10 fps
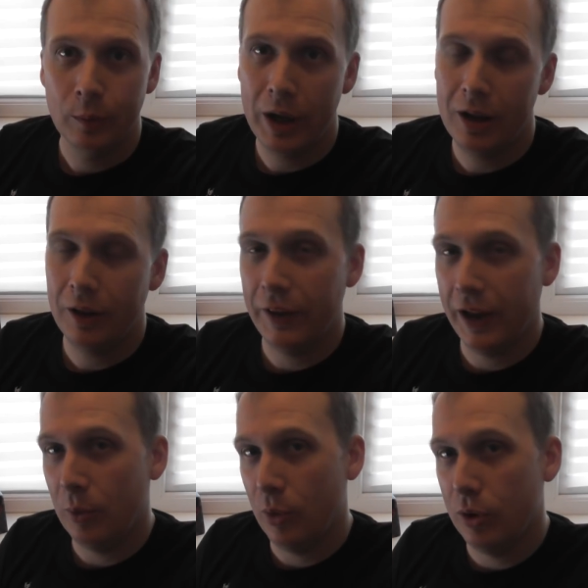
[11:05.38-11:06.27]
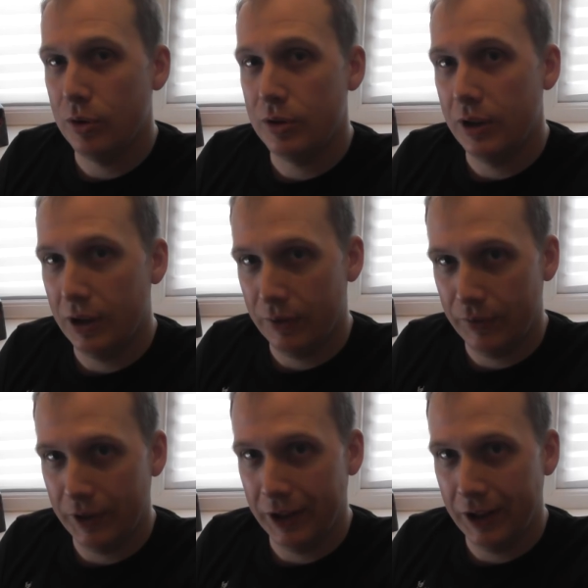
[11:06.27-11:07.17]
Well, that was
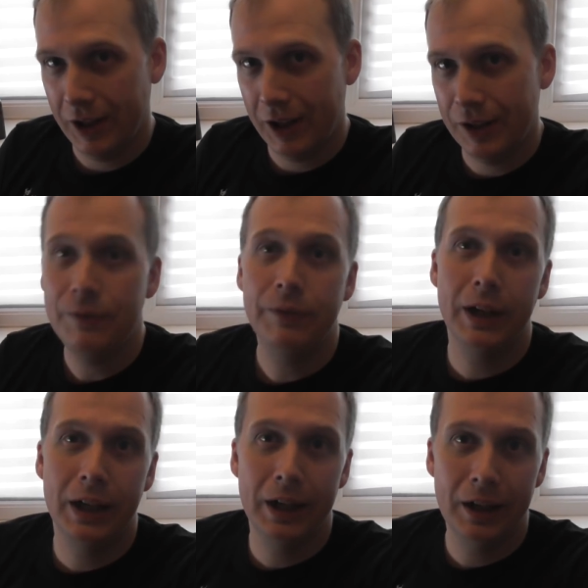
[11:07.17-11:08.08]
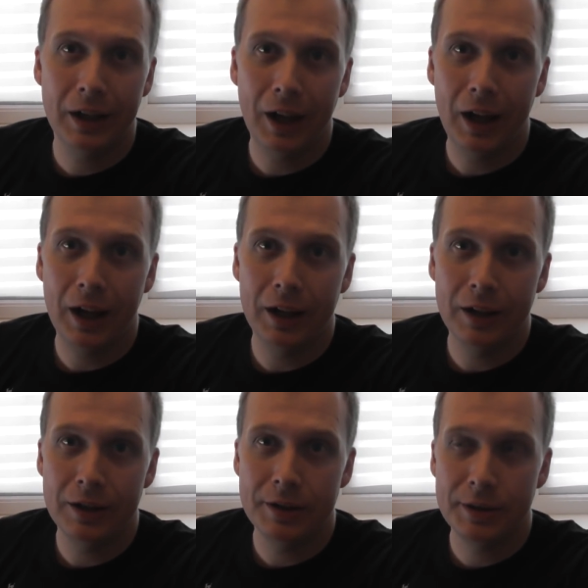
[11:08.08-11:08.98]
lovely and filling
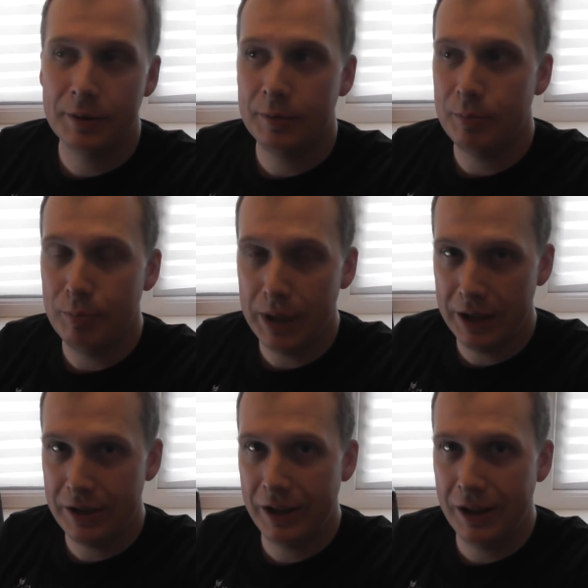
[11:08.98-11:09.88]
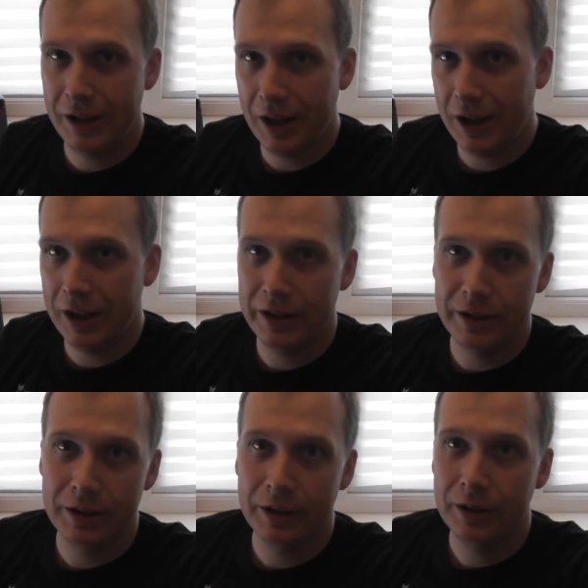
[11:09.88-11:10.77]
and meaty
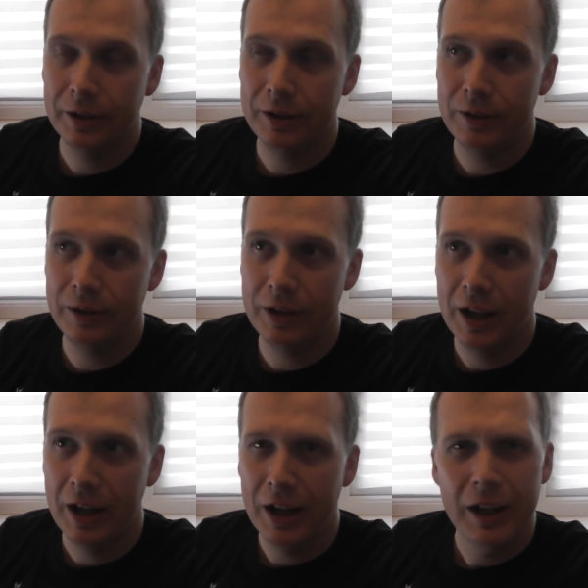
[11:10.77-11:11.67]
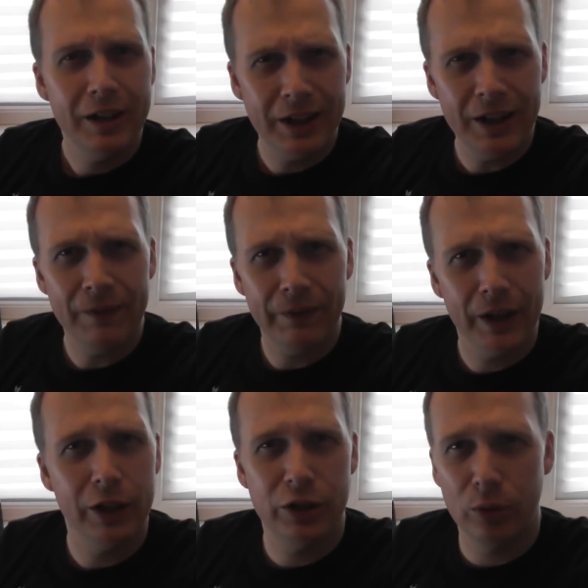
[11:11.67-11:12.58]
and didn't
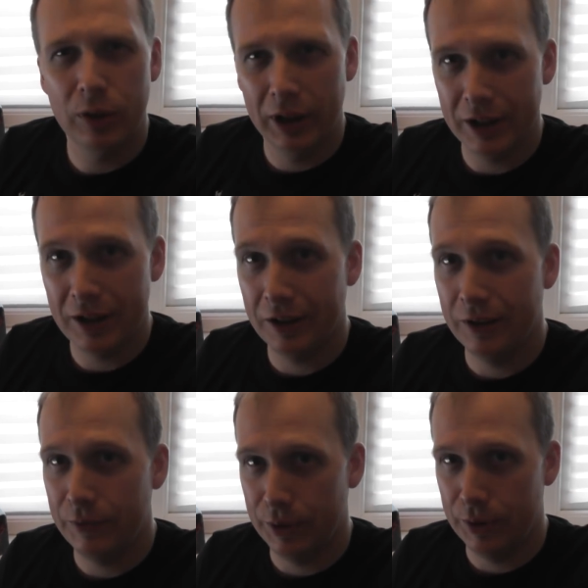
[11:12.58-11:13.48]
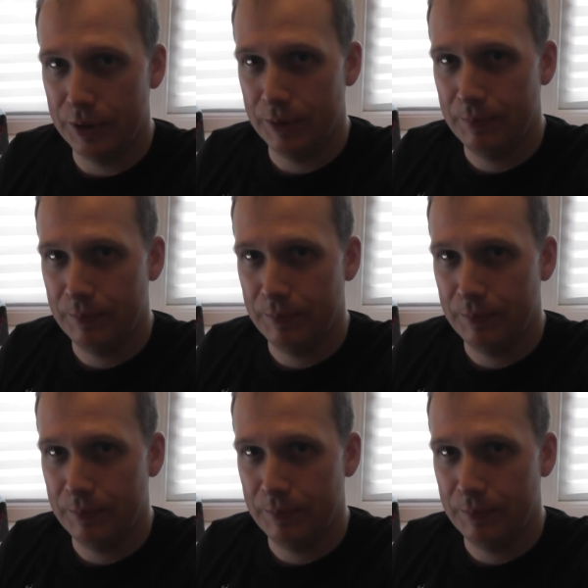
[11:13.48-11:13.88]
feel at all like diet food.